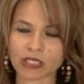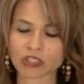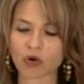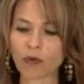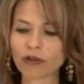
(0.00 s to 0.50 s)

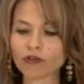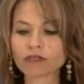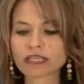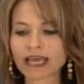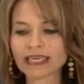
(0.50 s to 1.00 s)
So when you
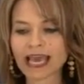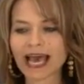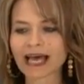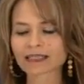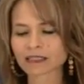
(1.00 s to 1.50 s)
say
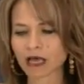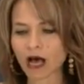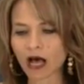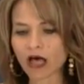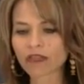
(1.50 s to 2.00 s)
yes
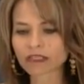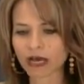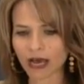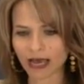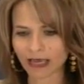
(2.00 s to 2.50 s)
all the
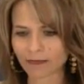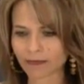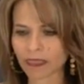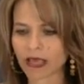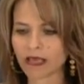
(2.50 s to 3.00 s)

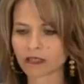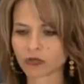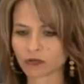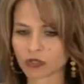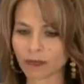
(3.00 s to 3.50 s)
time,
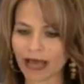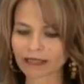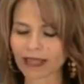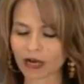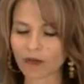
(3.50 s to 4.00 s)
so, so back
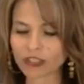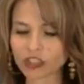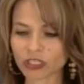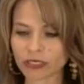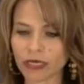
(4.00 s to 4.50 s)
to that
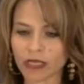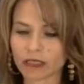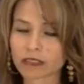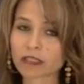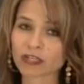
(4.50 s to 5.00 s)
question,
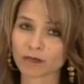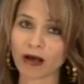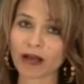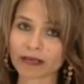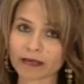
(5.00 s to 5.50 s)
listen to your
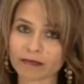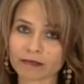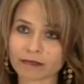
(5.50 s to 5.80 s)
body.